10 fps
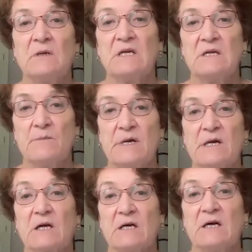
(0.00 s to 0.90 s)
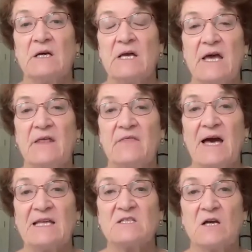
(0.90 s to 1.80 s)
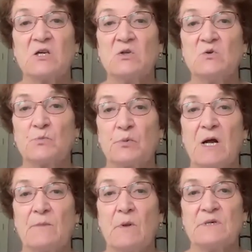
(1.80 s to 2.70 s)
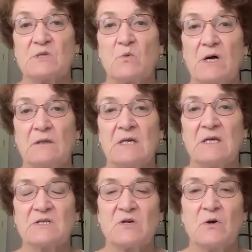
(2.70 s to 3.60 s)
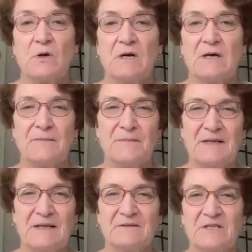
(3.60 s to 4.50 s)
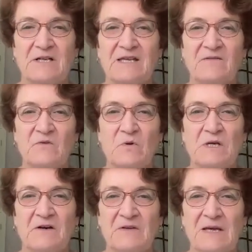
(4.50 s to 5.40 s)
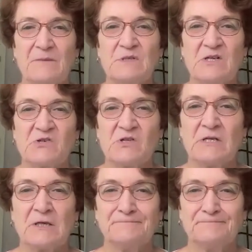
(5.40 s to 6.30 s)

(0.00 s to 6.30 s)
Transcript: in America. And that's a huge problem as well. So did I give you enough ammunition there?